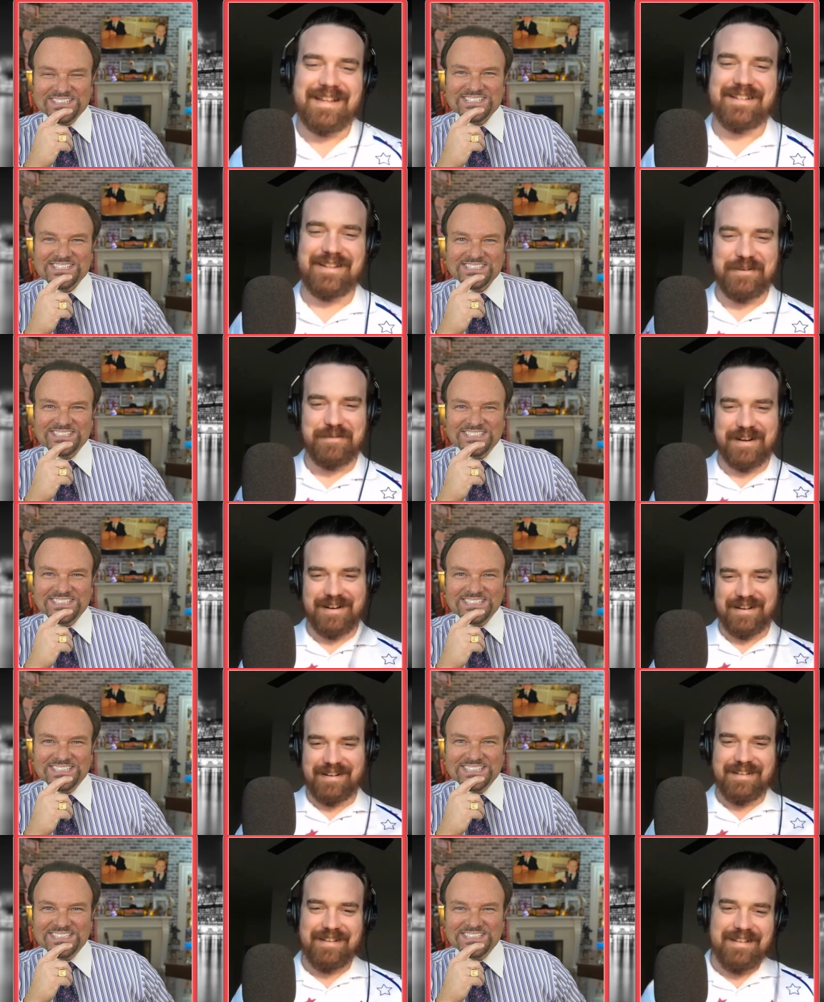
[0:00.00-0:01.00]
Speaker 1: so here we are.
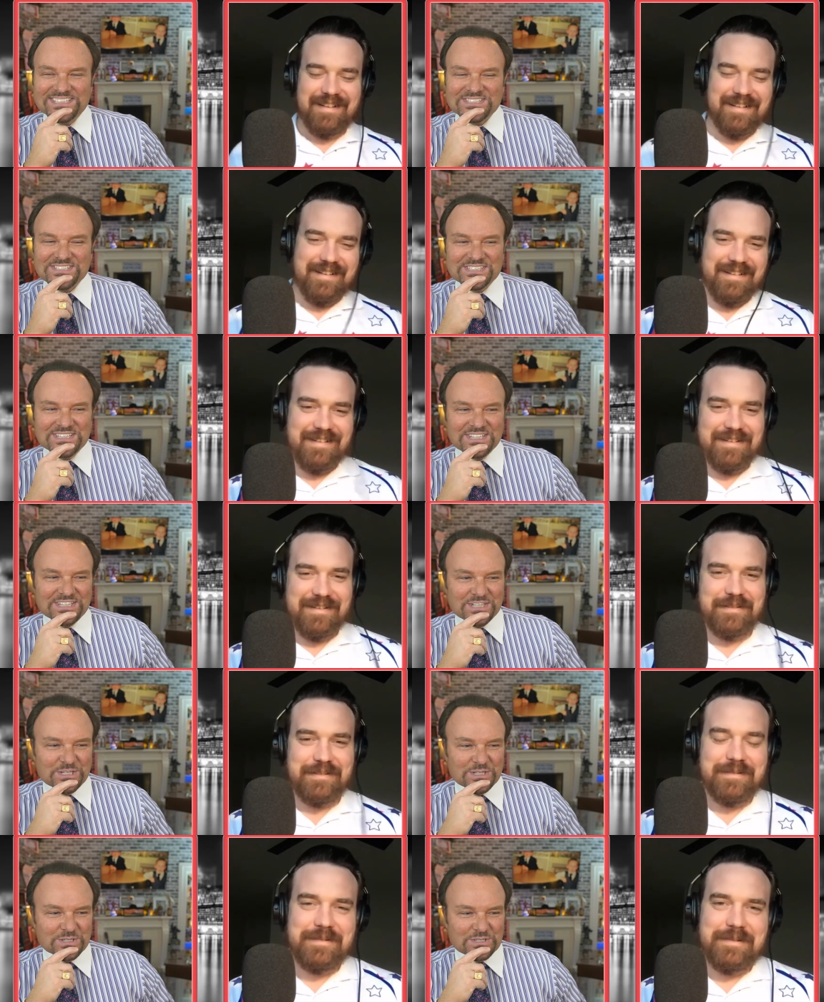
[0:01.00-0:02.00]
Speaker 2: It is.
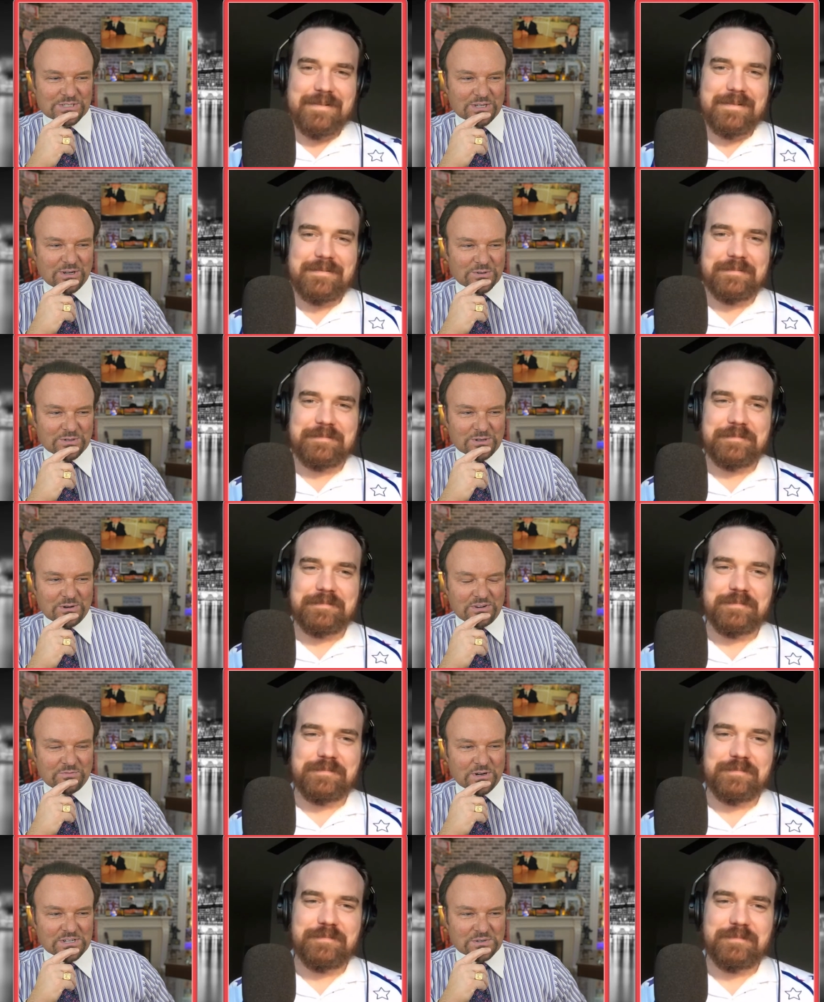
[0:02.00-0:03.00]
So, you know,
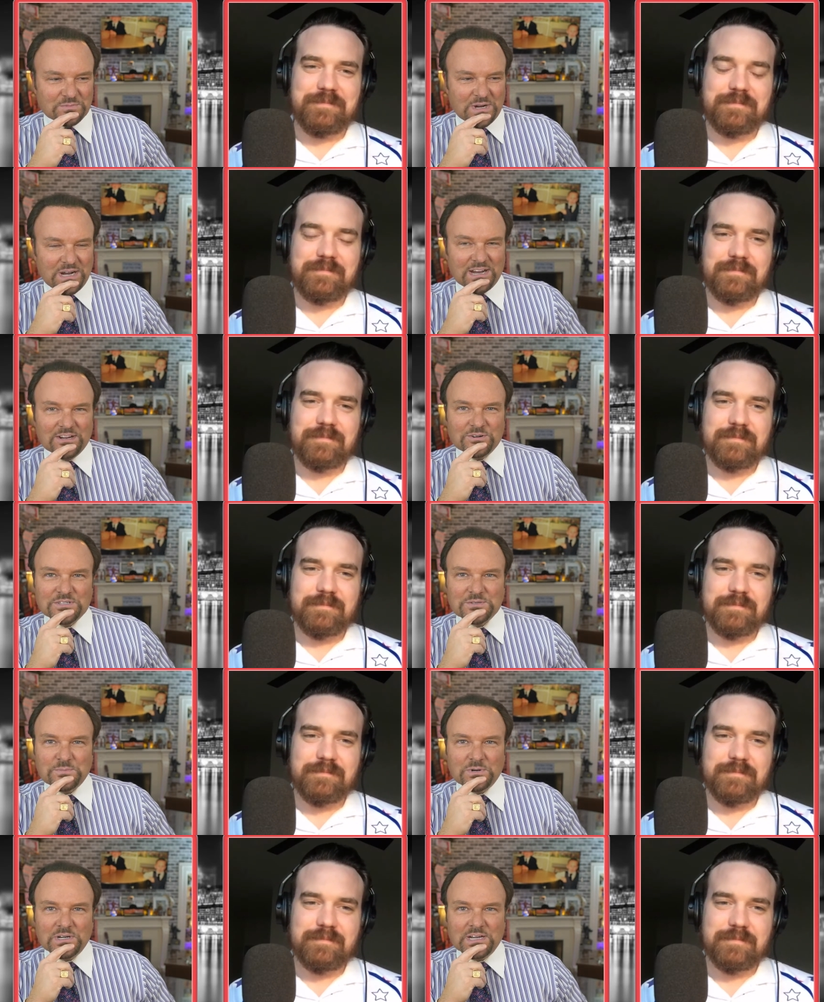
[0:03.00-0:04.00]
I've read your bio. It's
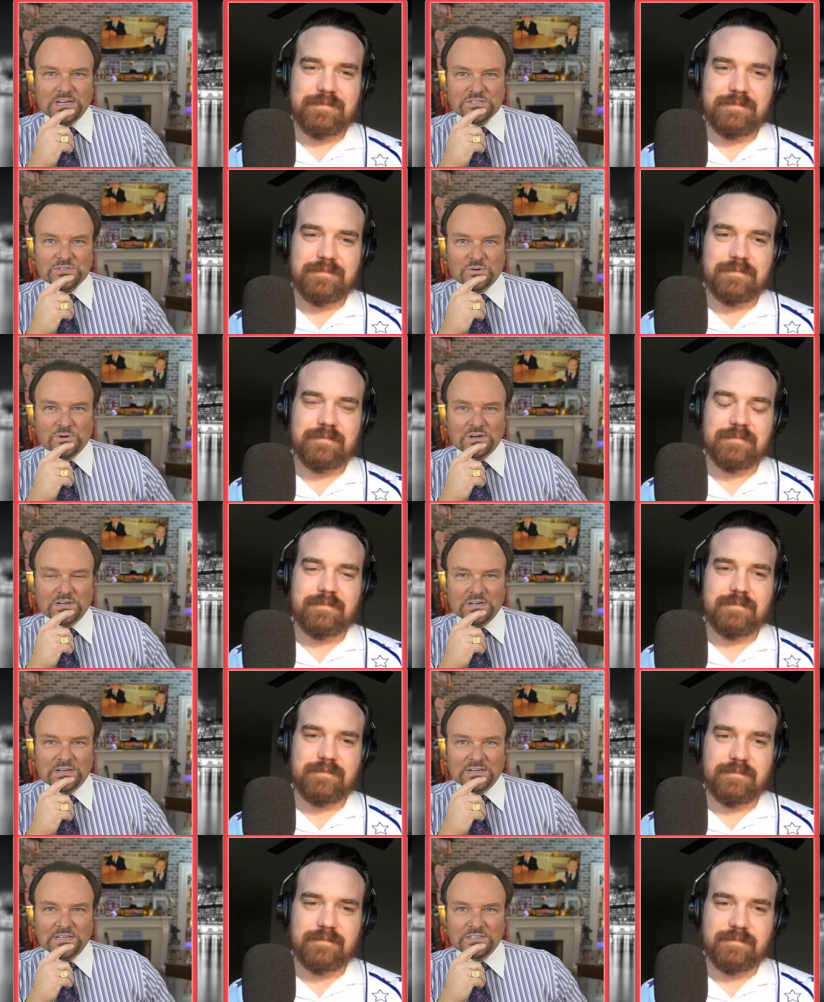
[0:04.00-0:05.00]
pretty
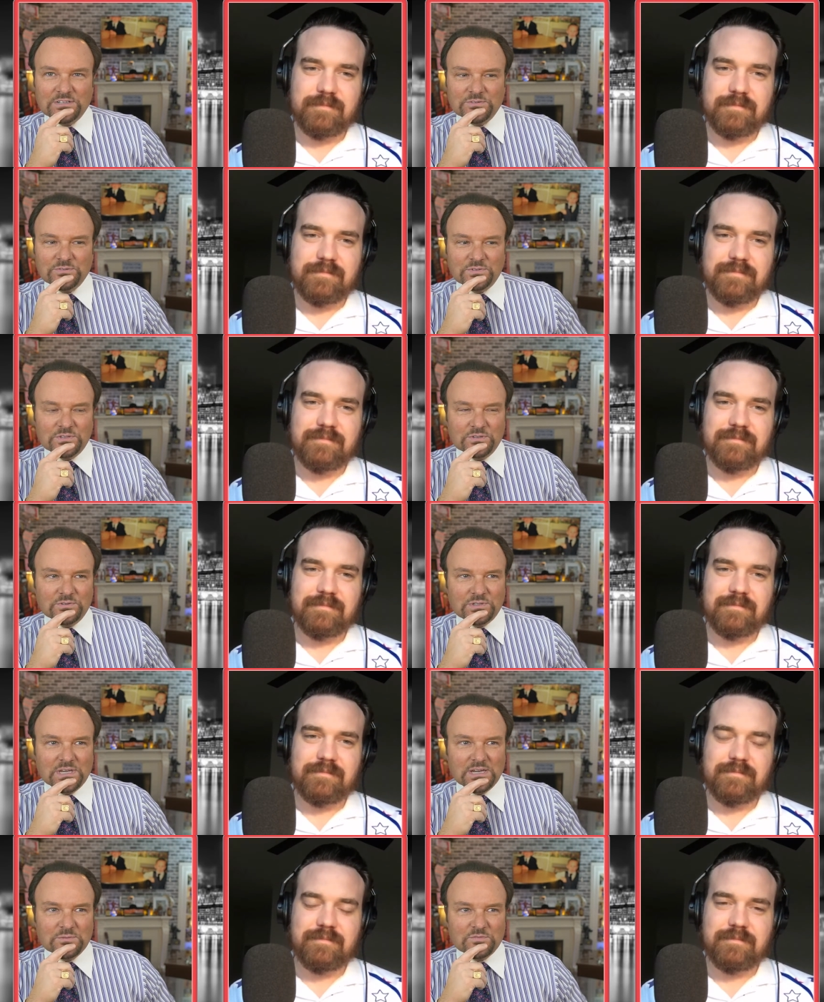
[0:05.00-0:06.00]
extraordinary. You've, you
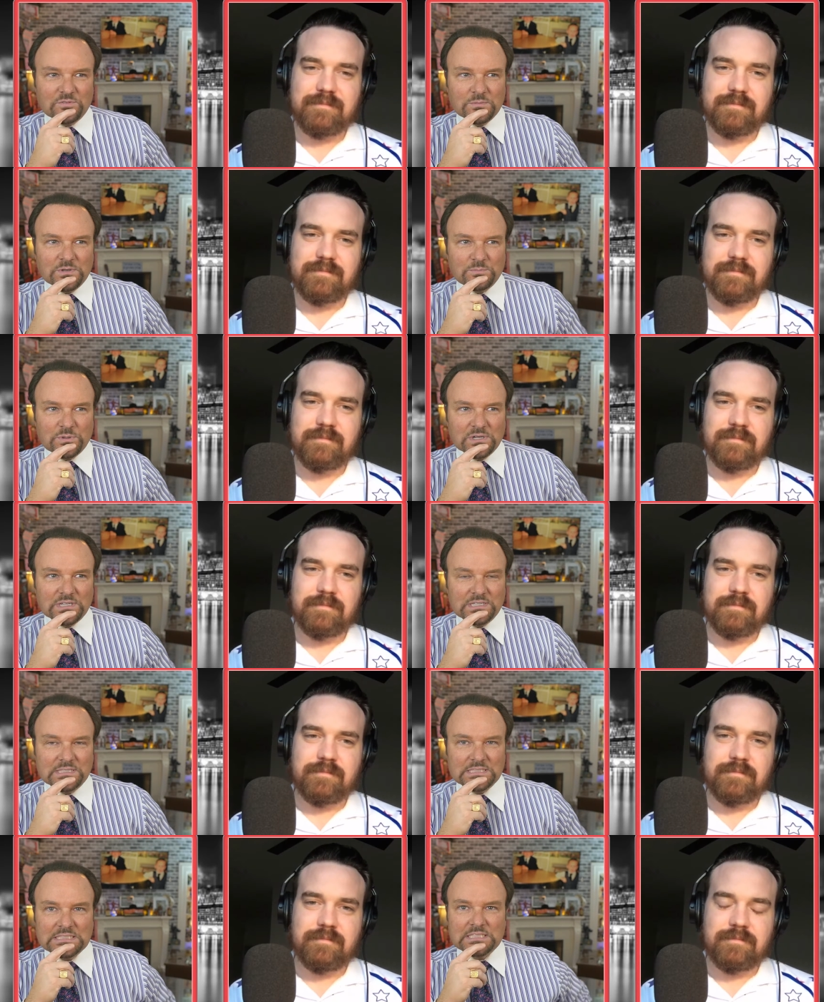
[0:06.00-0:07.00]
came from a
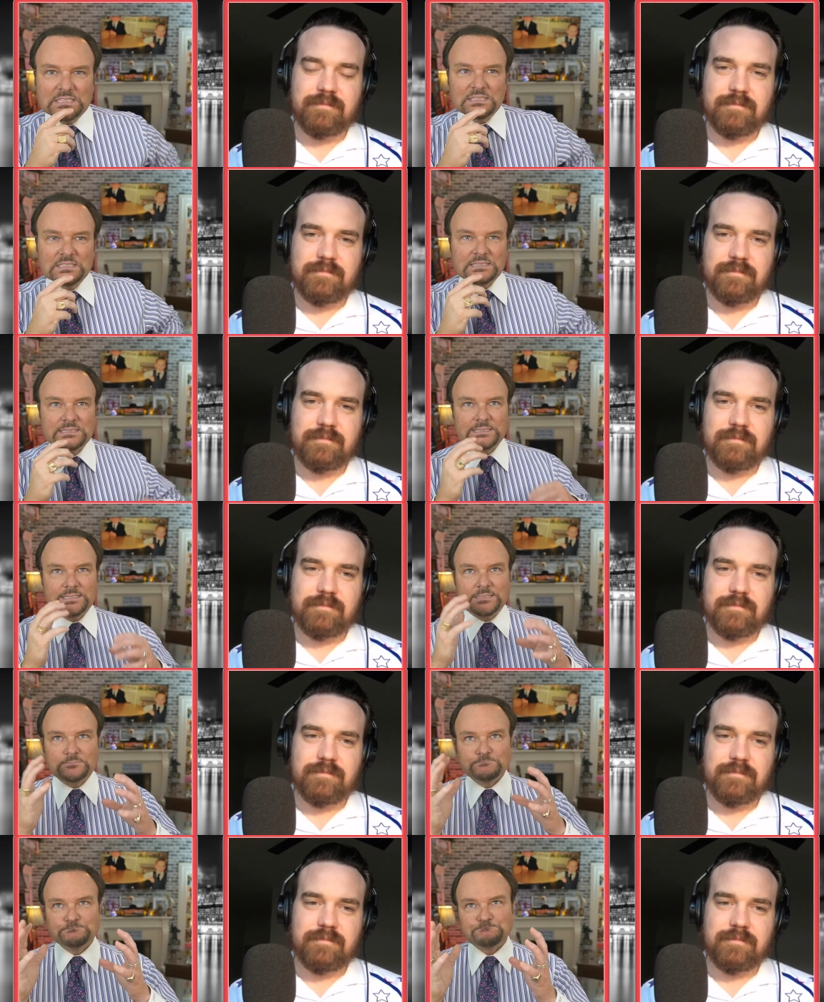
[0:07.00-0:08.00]
pretty,
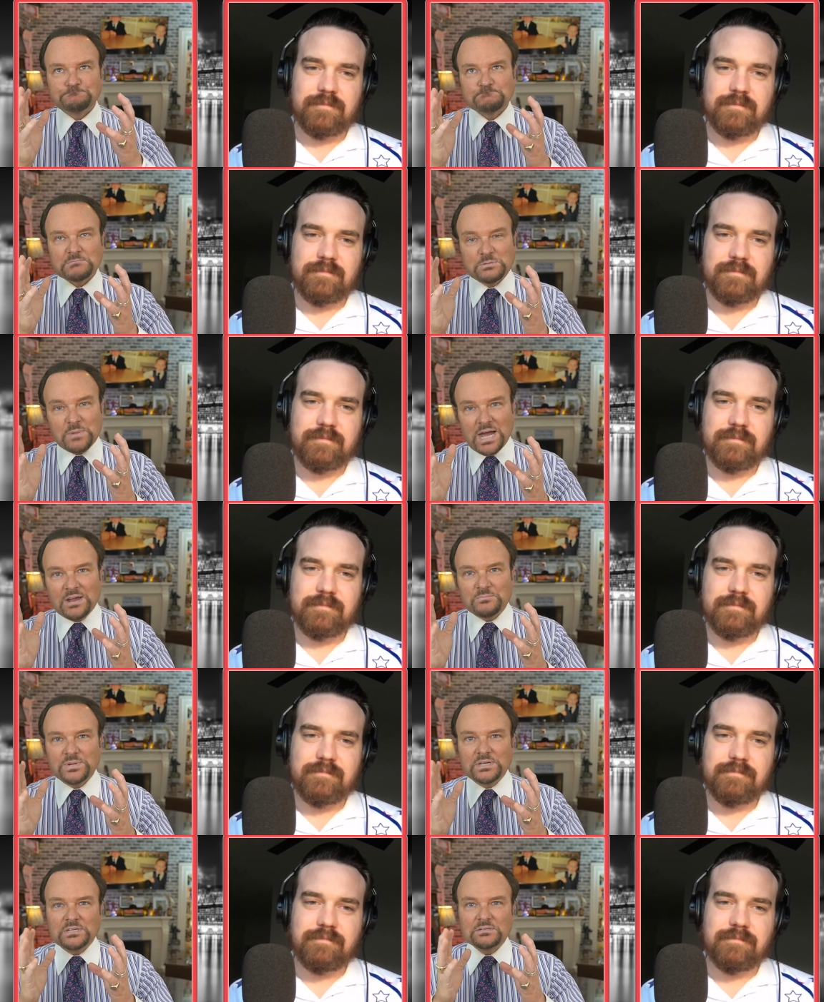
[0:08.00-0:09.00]
um, in my
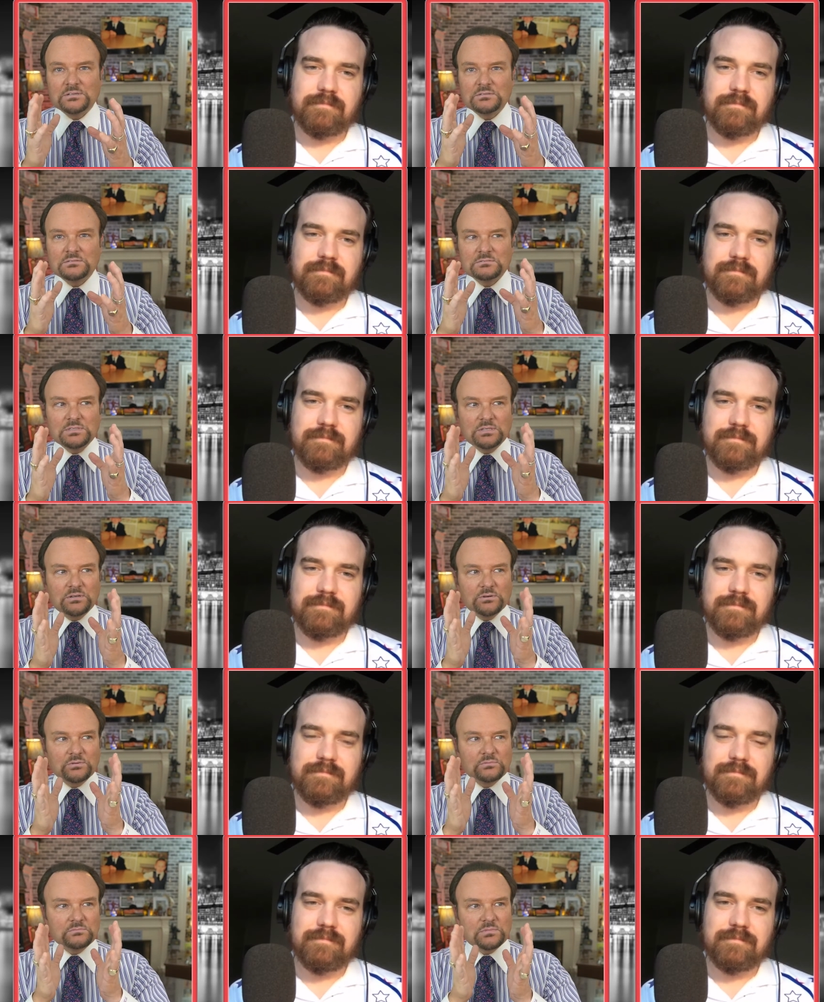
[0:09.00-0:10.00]
opinion, you
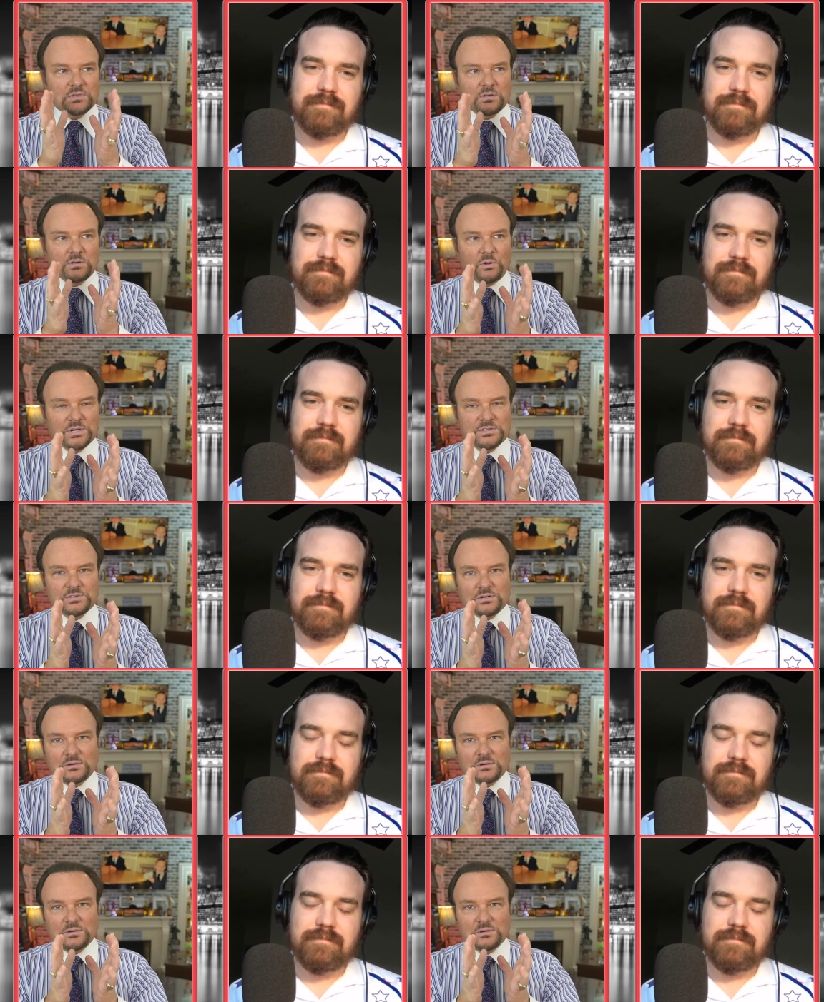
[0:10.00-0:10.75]
know, cloistered